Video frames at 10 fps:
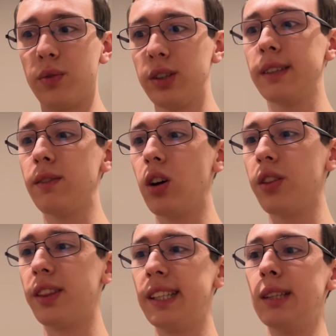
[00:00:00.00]
First of all,
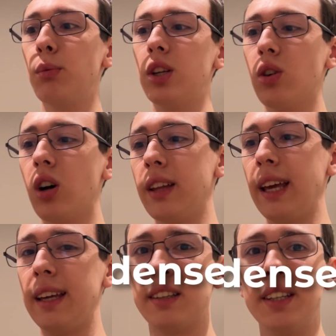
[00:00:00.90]
this is what you call
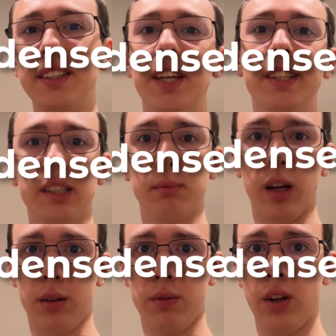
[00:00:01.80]
a condenser
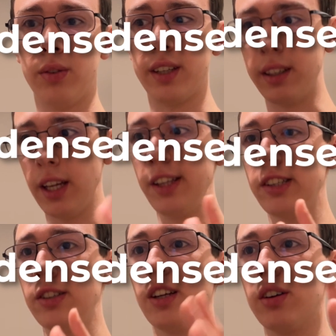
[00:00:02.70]
microphone.
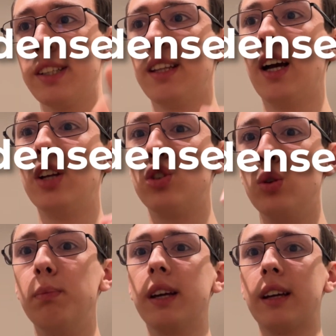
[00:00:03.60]
Condensers are designed to
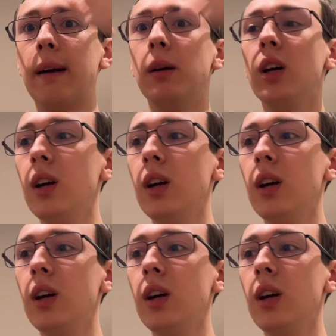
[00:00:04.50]
pick up